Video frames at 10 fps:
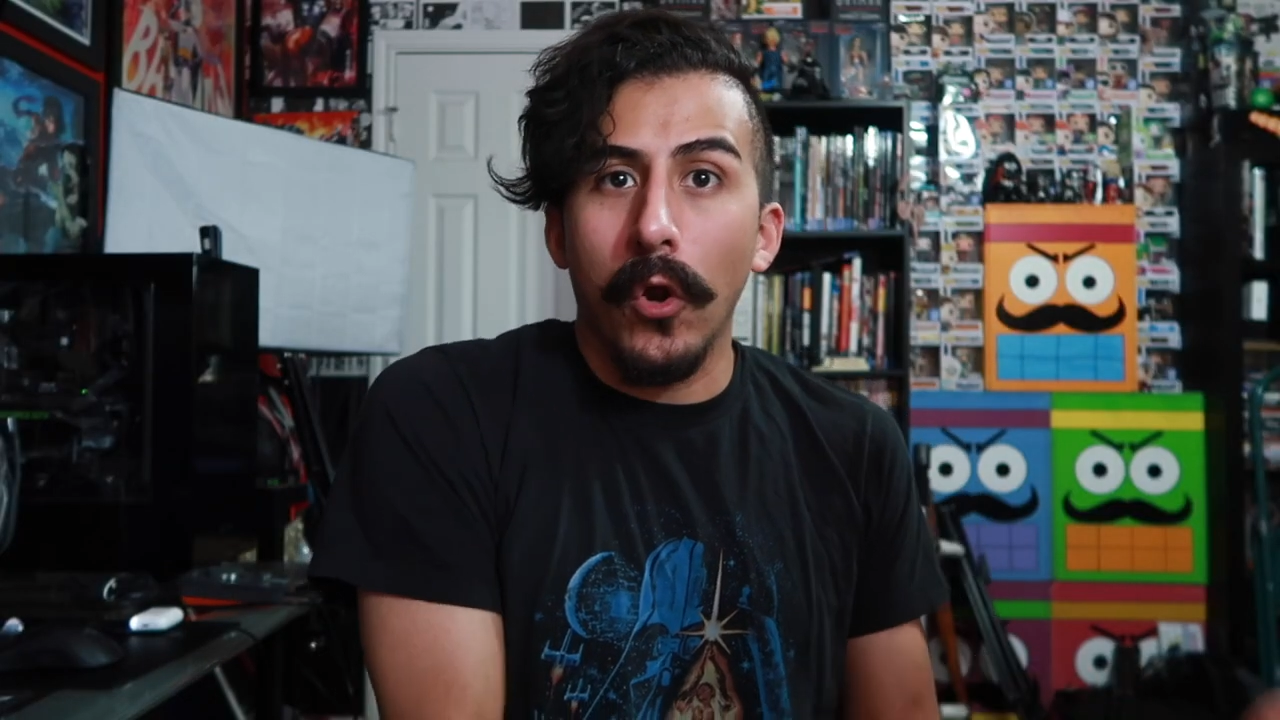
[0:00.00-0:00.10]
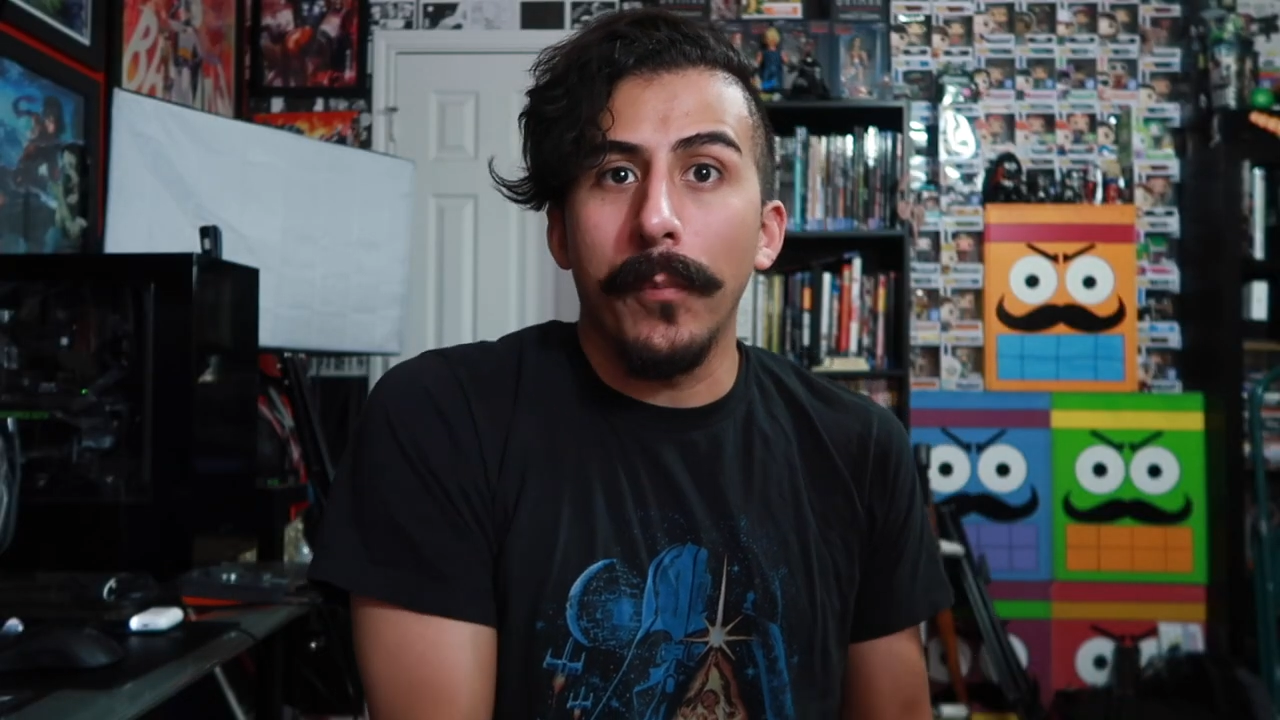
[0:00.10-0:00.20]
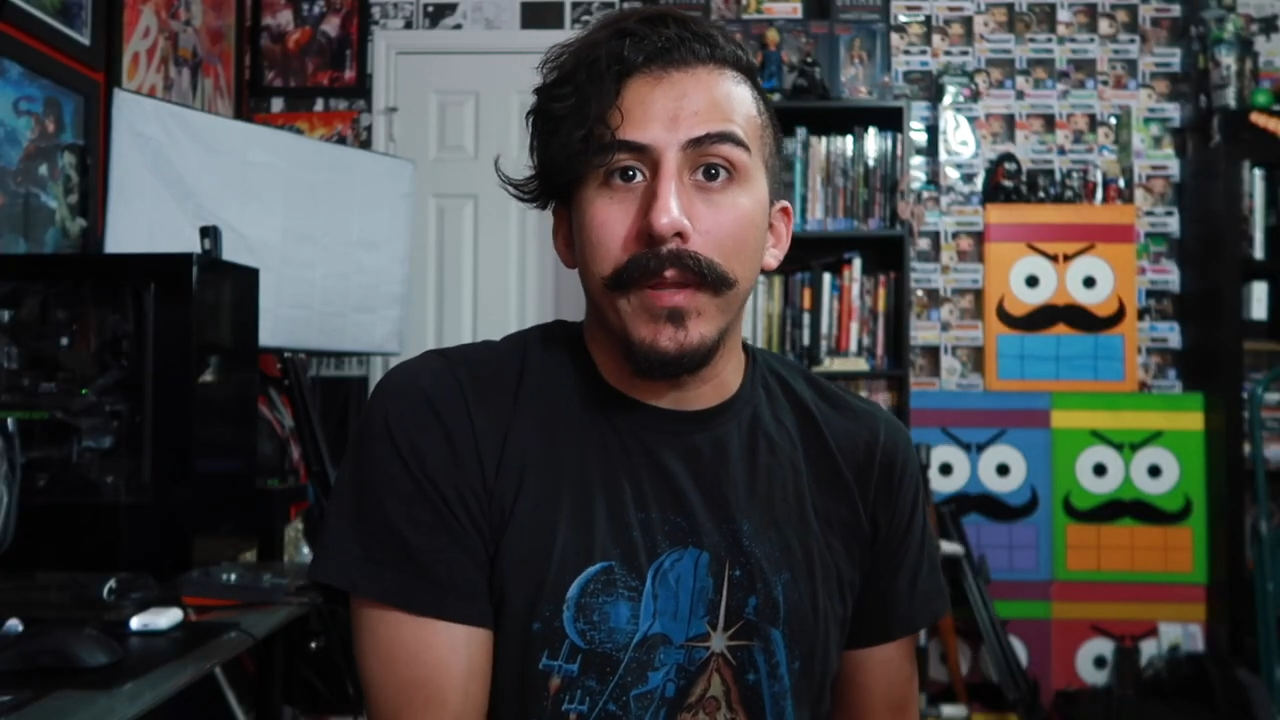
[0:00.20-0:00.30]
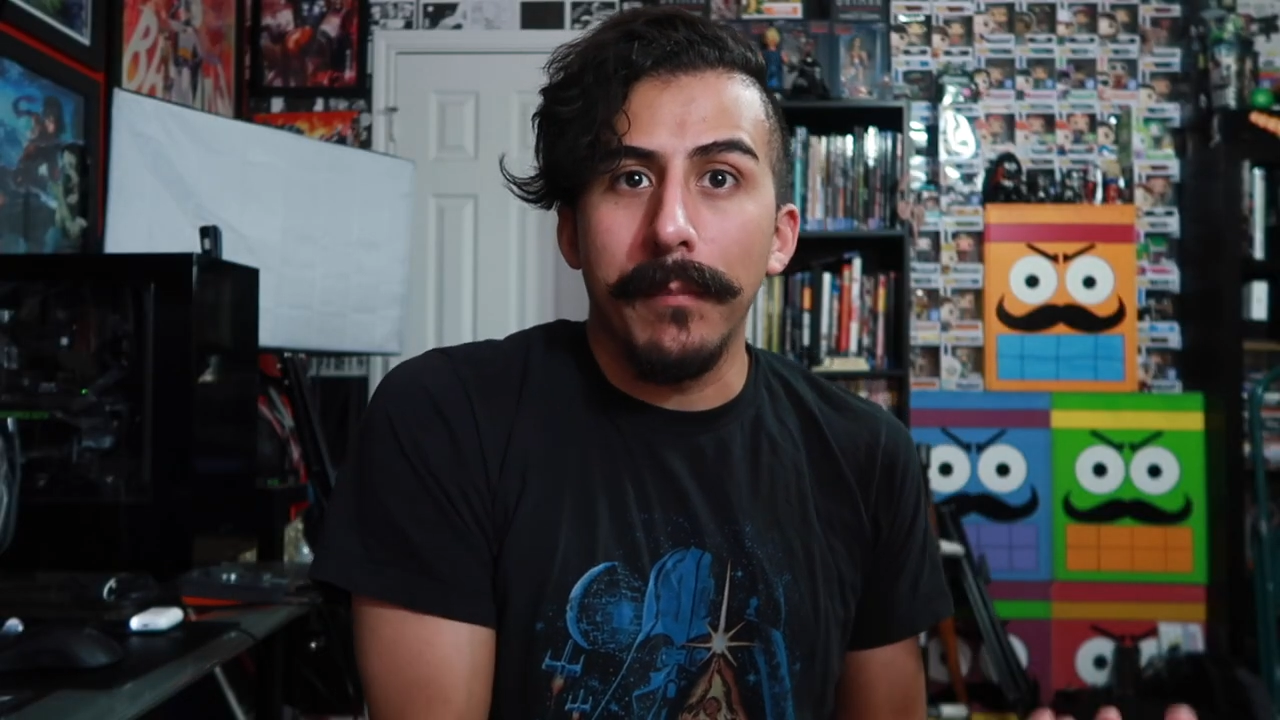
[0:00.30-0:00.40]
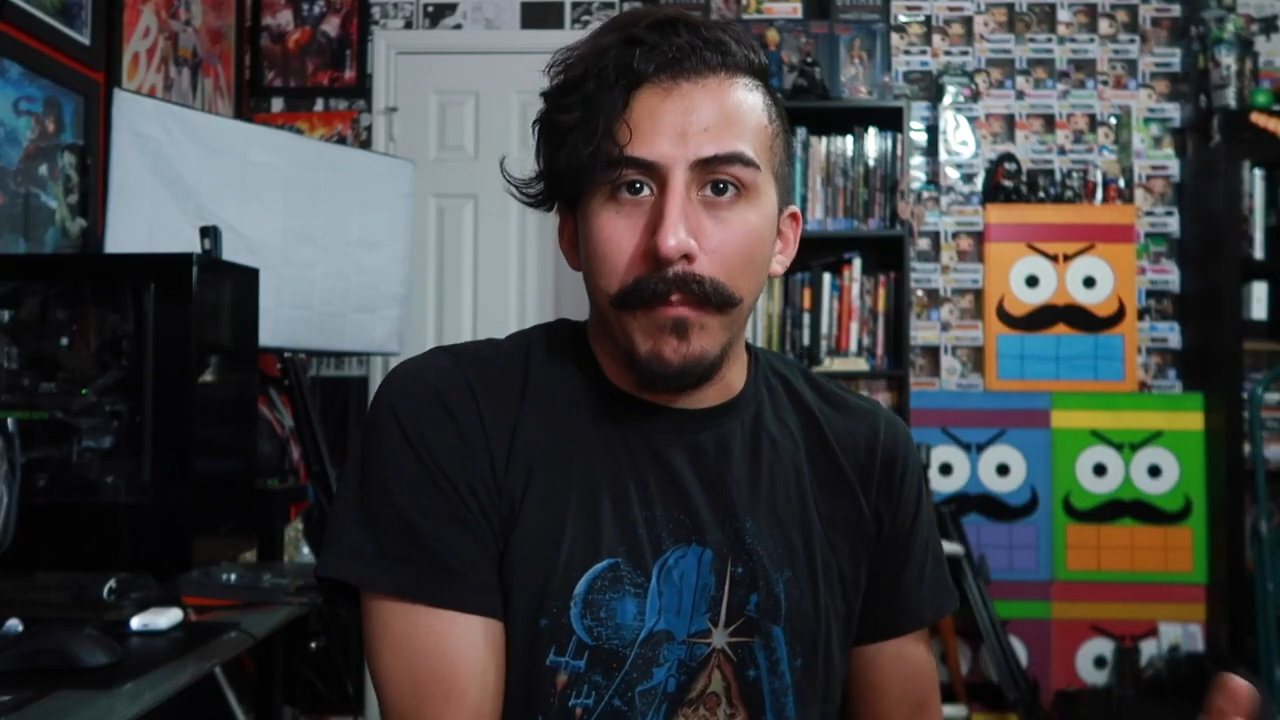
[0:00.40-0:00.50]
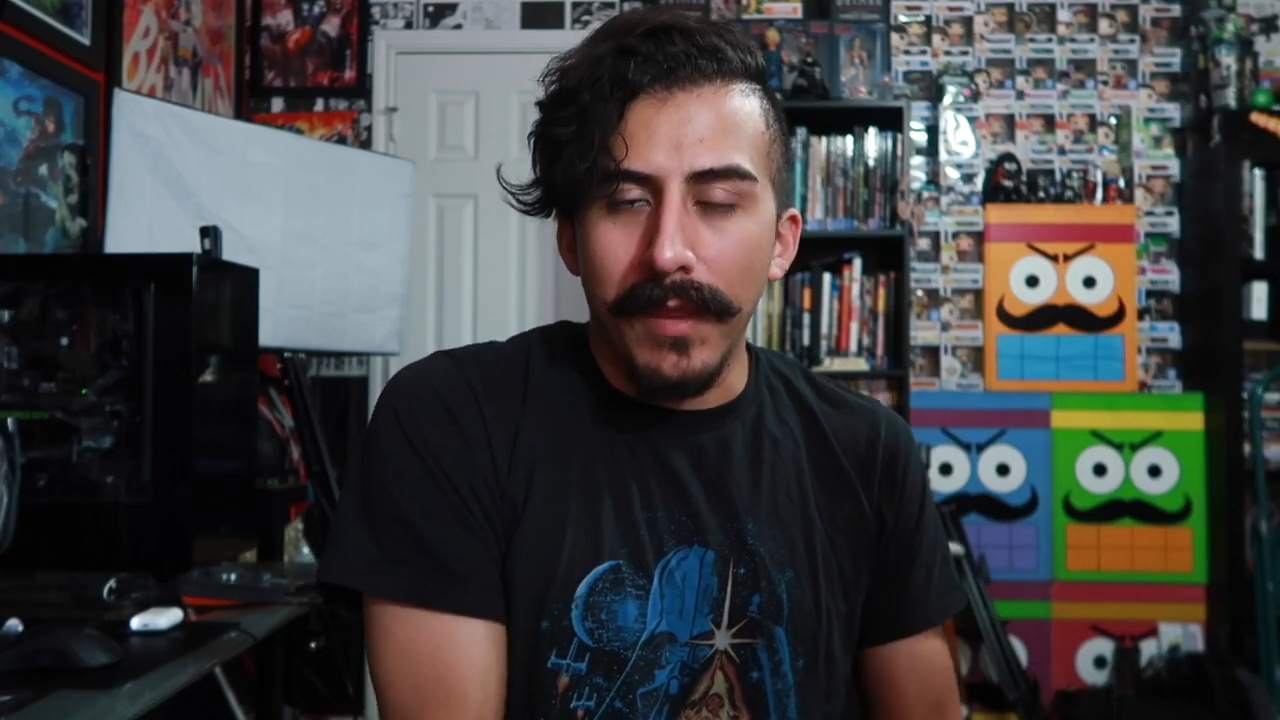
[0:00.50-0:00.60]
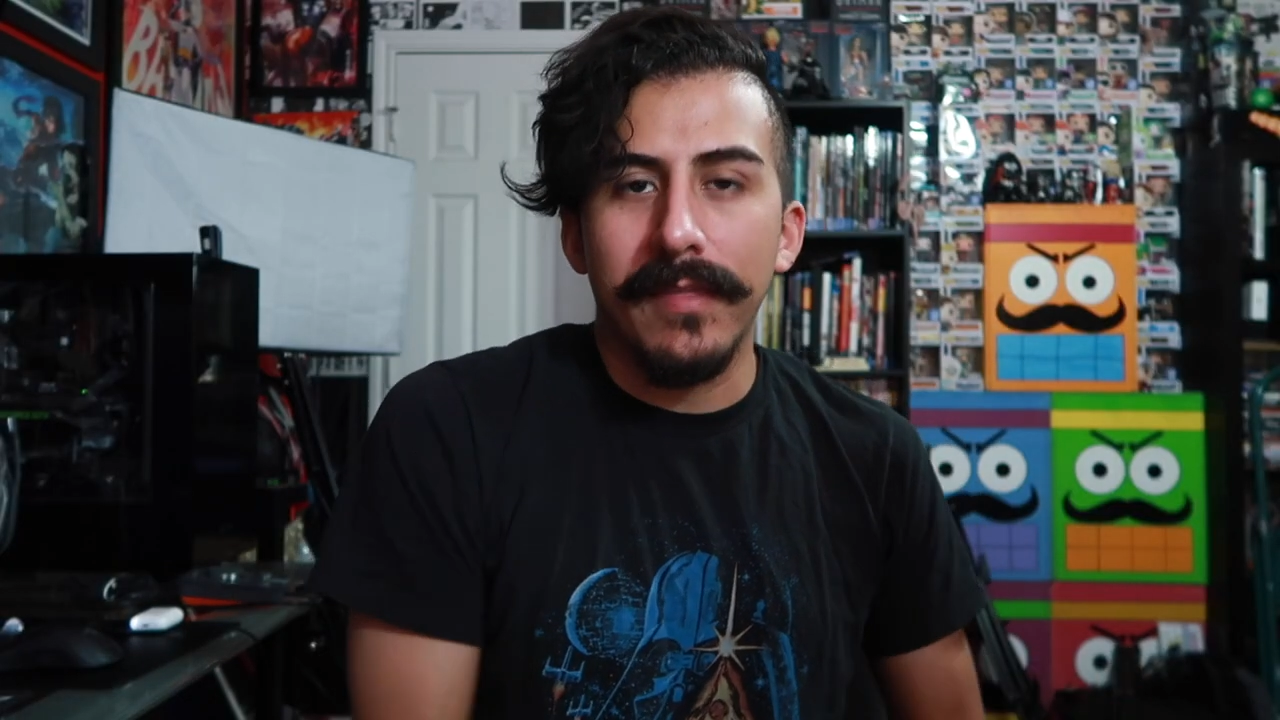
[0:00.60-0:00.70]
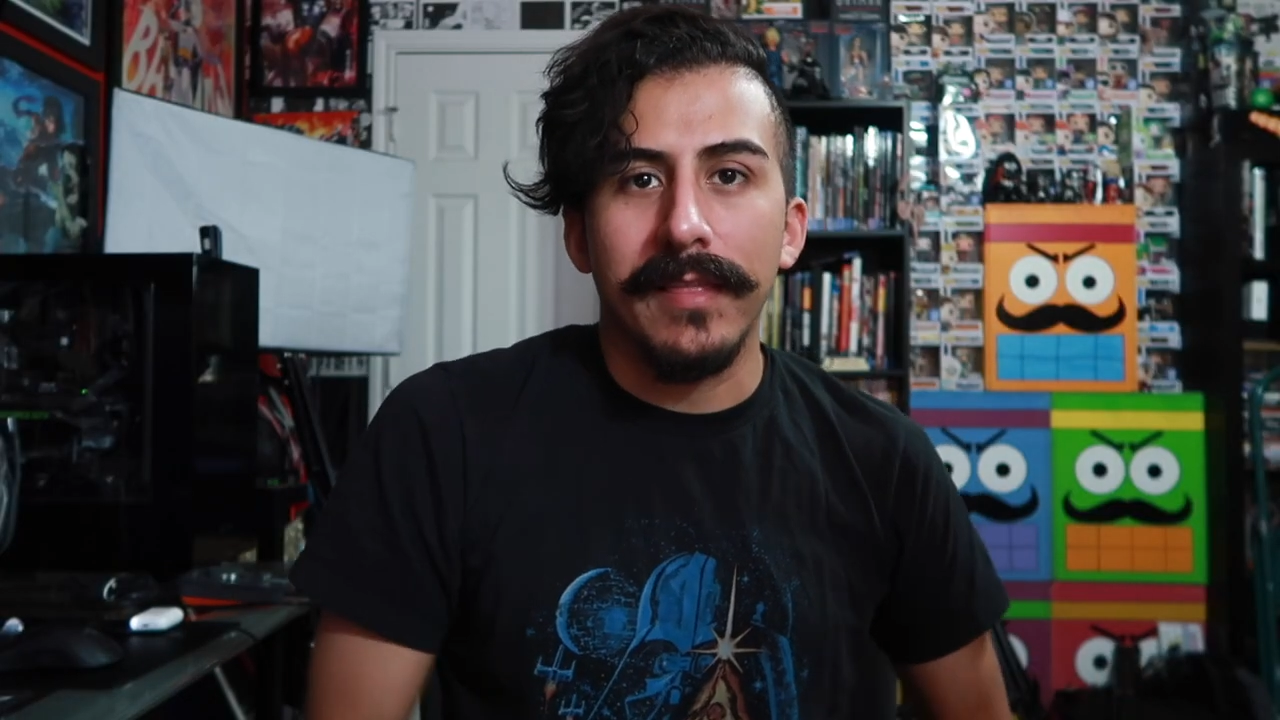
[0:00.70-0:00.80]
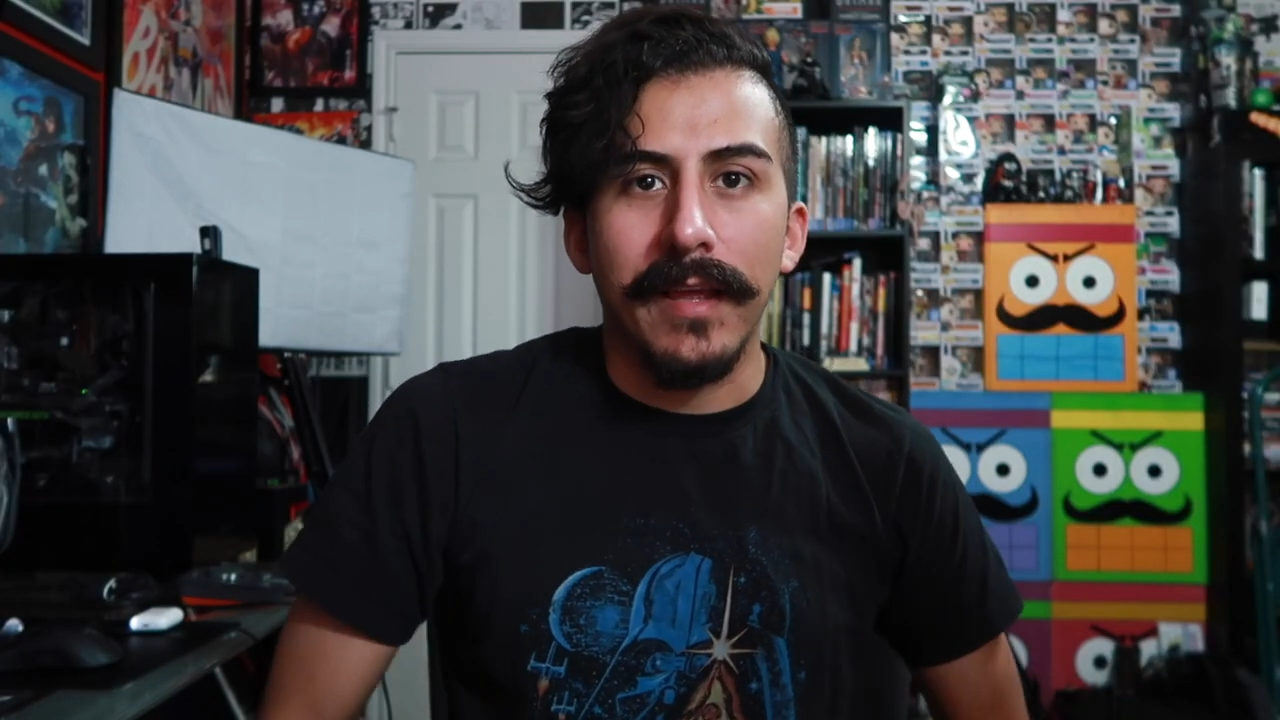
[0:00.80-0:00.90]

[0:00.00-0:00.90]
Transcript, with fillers: urban myth,